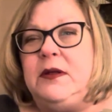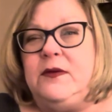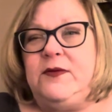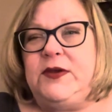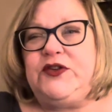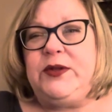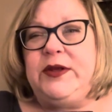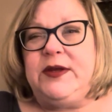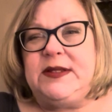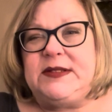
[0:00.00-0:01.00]
visually,
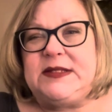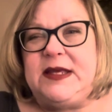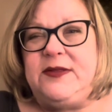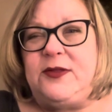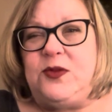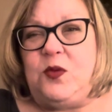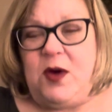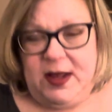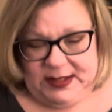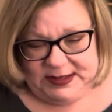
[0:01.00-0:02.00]
you could see that the
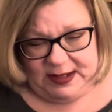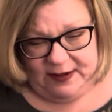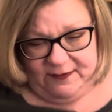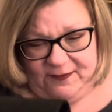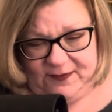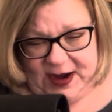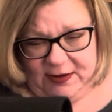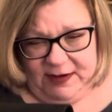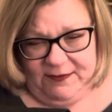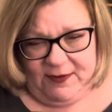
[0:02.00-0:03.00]
WOC is a
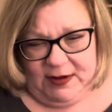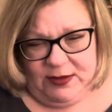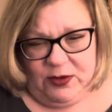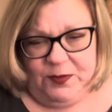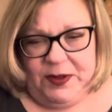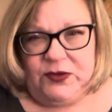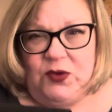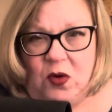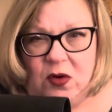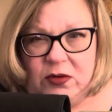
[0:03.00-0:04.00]
very, very little bit
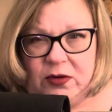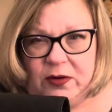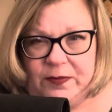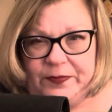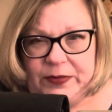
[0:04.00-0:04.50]
taller.